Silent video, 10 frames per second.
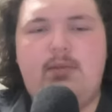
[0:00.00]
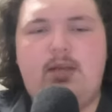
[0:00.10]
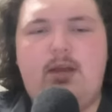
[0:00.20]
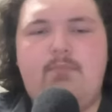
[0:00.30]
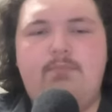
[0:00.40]
a
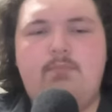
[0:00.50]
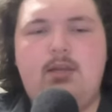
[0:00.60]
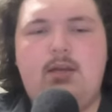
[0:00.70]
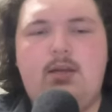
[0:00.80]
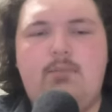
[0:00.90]
ton
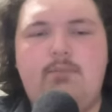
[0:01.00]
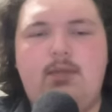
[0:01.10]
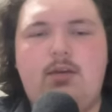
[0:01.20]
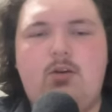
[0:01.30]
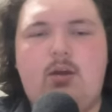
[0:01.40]

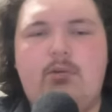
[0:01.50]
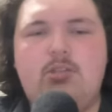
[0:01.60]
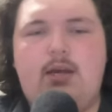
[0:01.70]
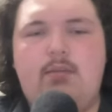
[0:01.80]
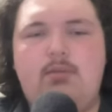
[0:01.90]
in
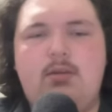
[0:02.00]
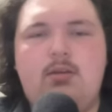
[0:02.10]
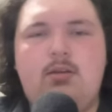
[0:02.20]
garbage time.